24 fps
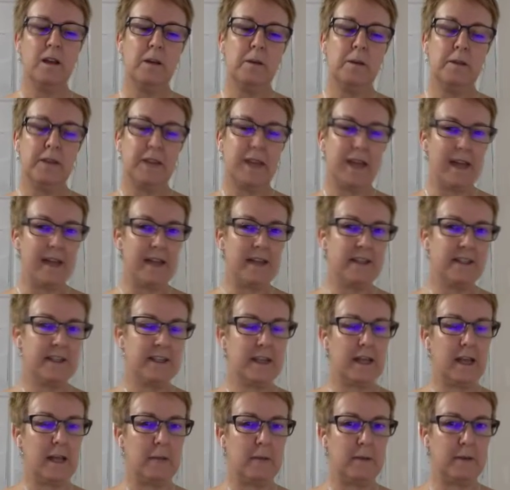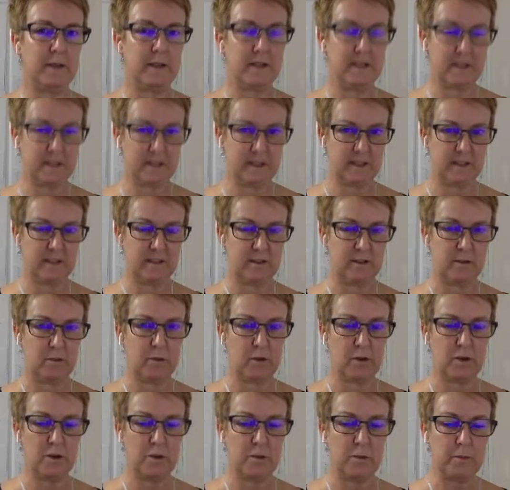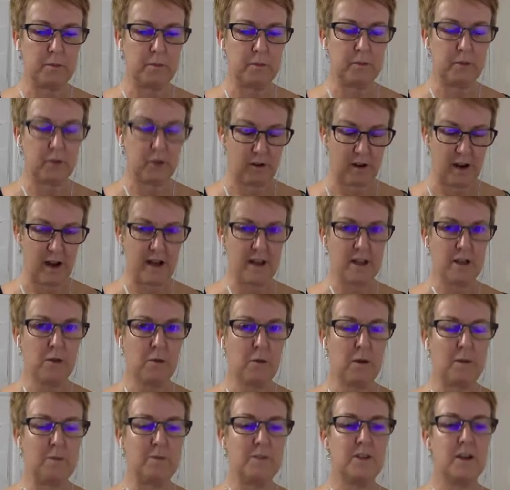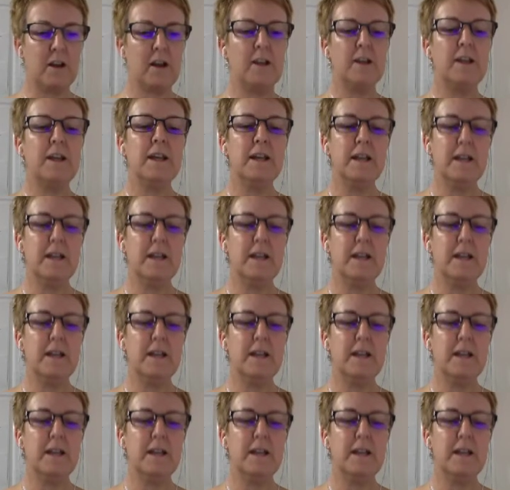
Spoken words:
The key is to keep it consistent. When you're creating your website,